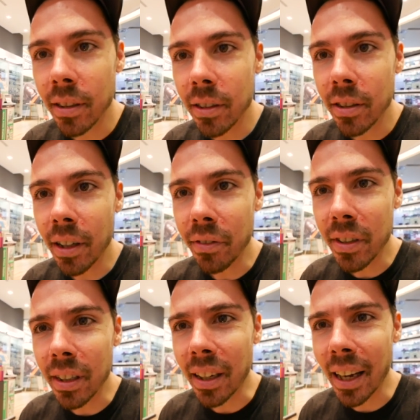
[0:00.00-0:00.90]
it's tough
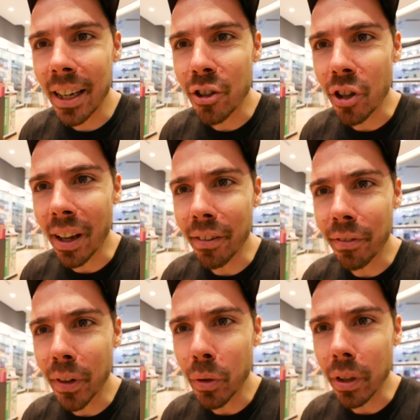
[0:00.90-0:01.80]
to gauge that
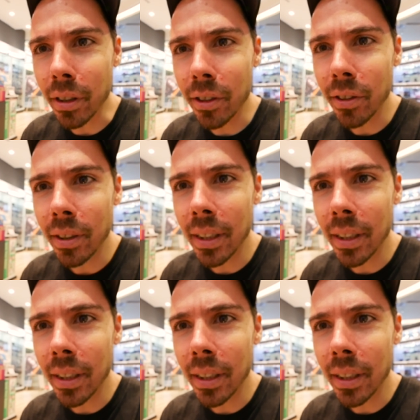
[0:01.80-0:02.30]
focus.